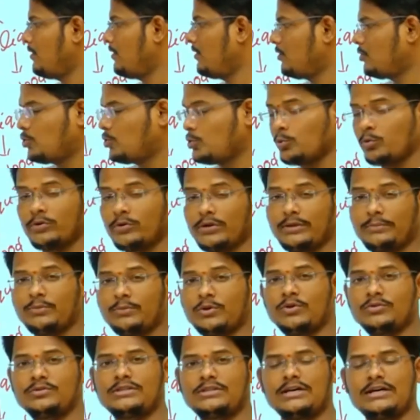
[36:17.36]
to
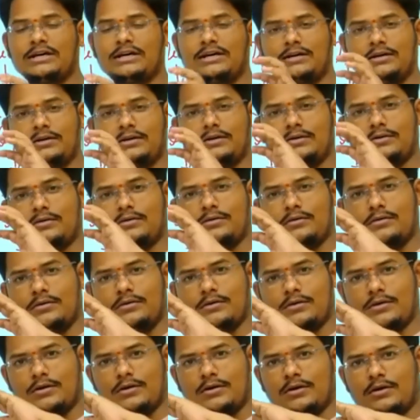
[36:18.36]
remove the
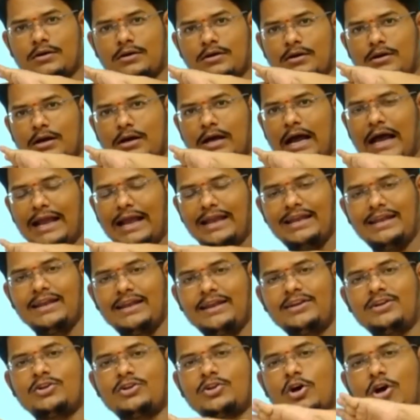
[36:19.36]

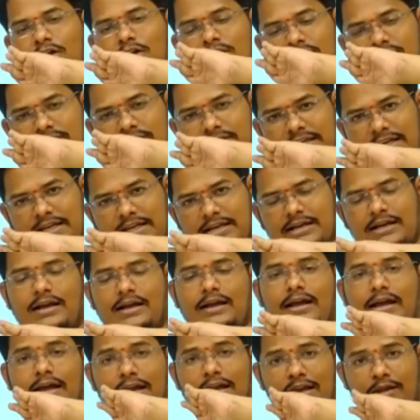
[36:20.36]
highly toxic
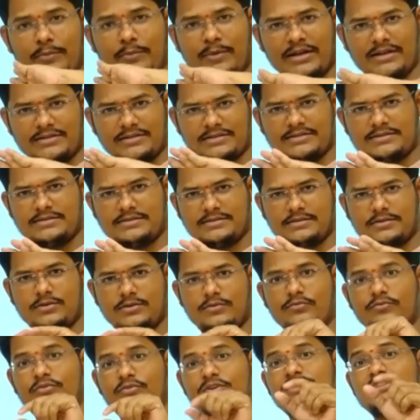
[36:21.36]
elements
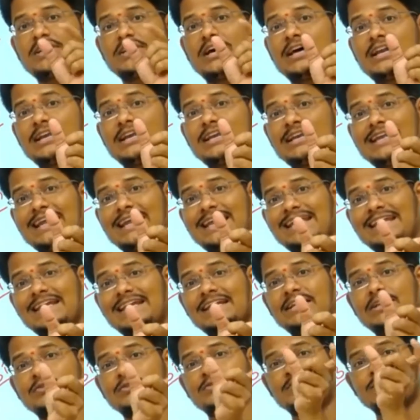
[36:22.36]
which are
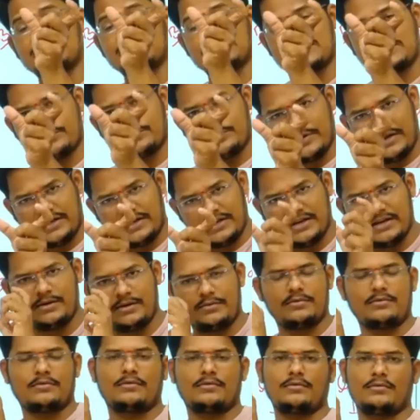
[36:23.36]
negative
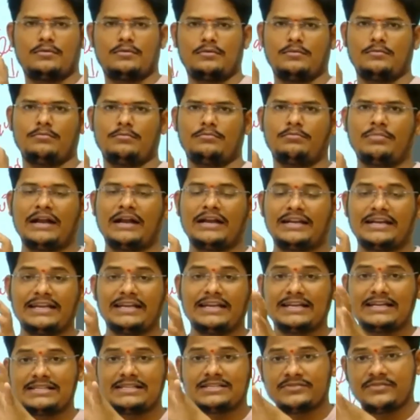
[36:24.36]
suspended
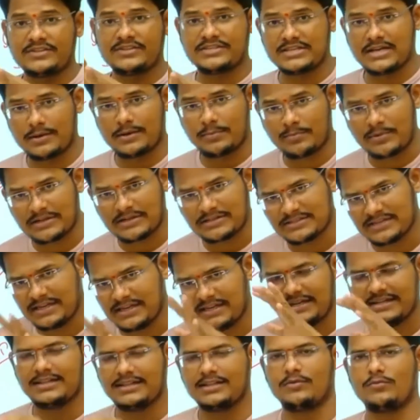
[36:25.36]
particles which are present
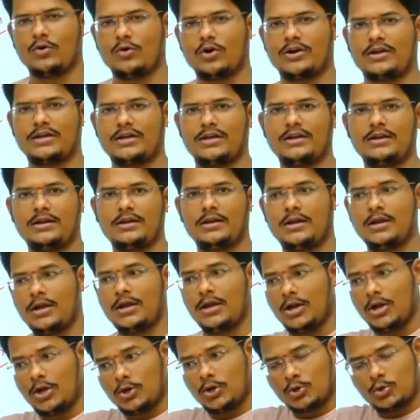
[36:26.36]
in the water.
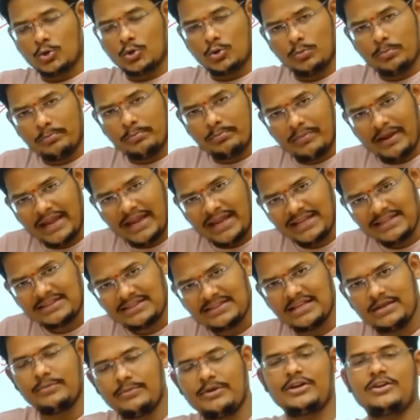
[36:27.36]
To make
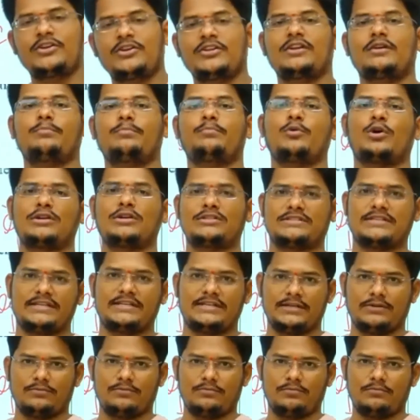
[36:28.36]
them into a
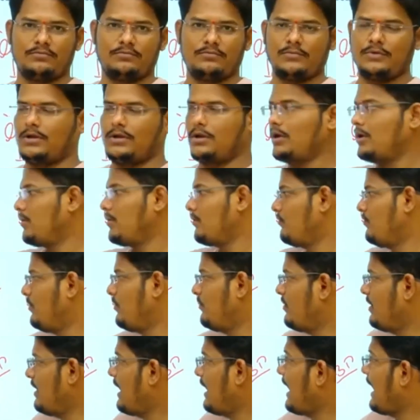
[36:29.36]
positive, we
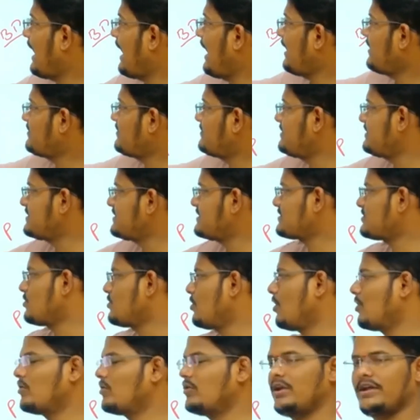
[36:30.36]
will add this
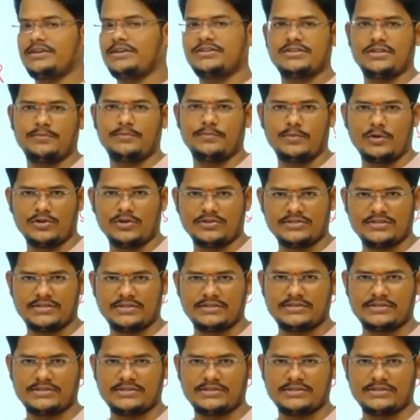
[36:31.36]
coagulation process.